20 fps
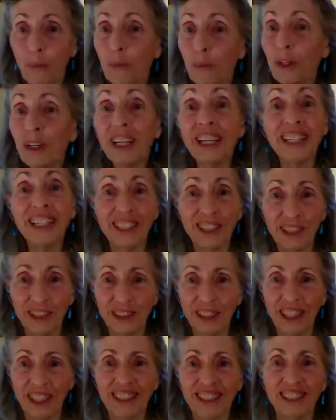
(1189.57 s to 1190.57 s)
we're going to
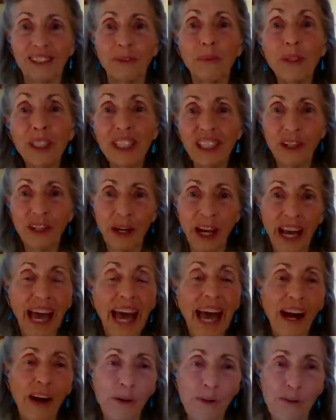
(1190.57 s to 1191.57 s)
do this. We know
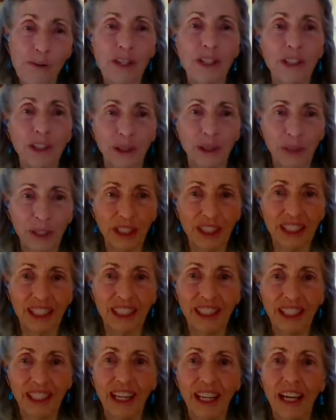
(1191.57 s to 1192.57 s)
how to do
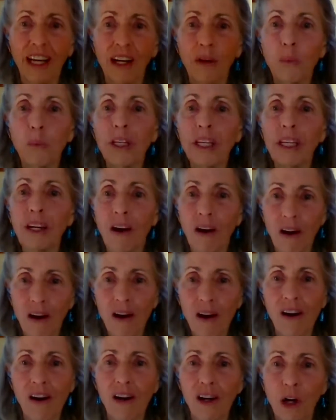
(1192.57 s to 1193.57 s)
it. We
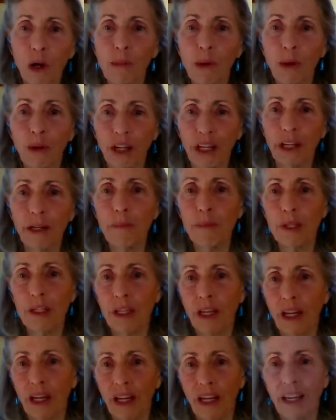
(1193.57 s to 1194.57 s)
are Homo
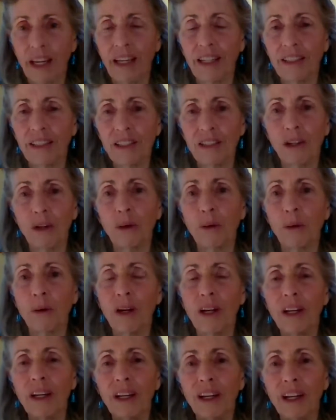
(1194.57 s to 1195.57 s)
Ahimsa. And
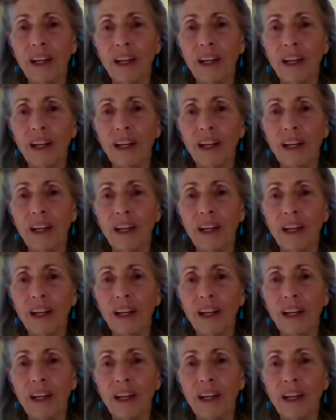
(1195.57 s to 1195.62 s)
so